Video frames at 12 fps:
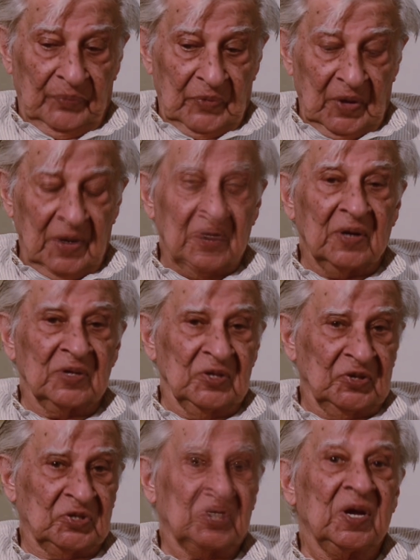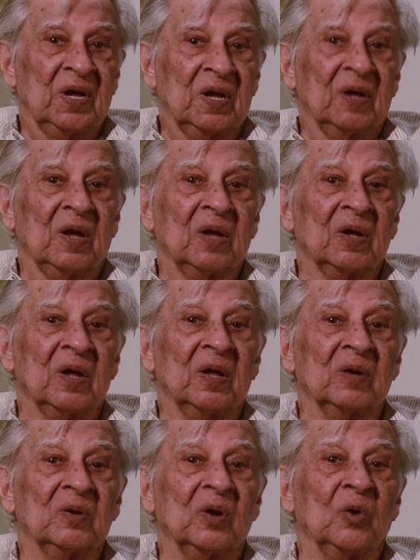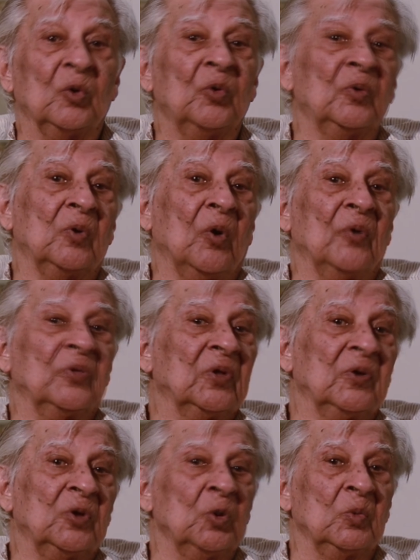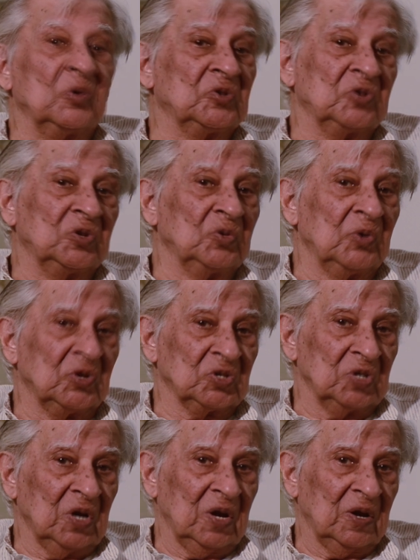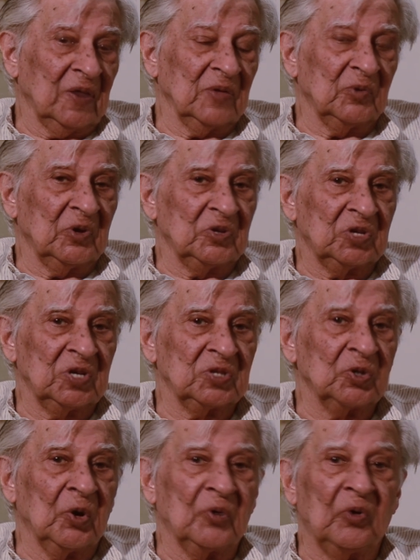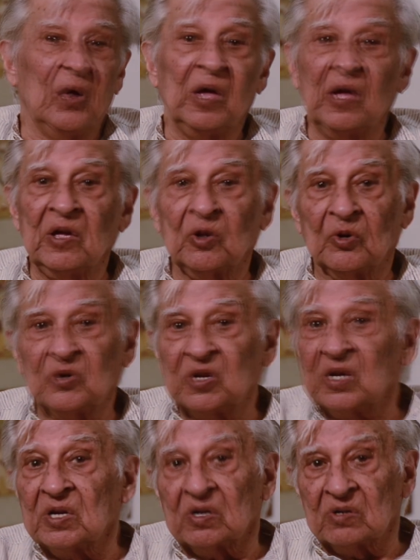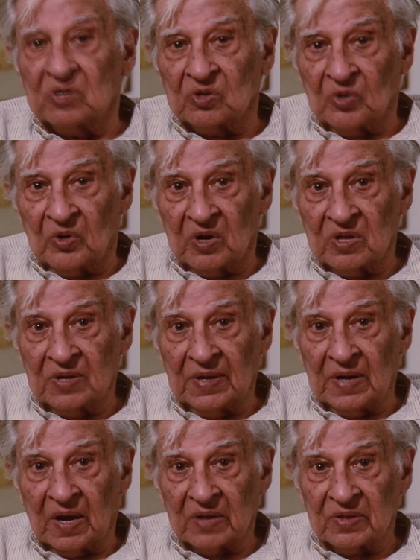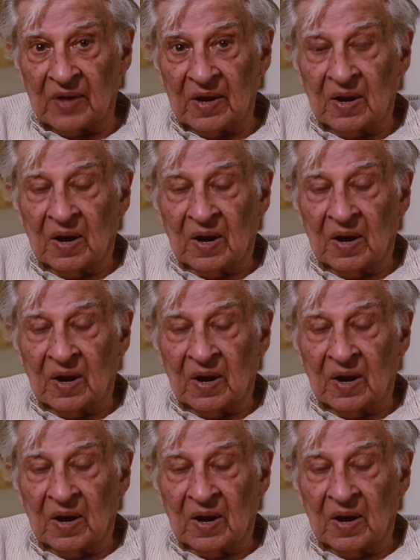he doesn't stay alone on the human situation. In other words, he's not wringing your tears or anything like that.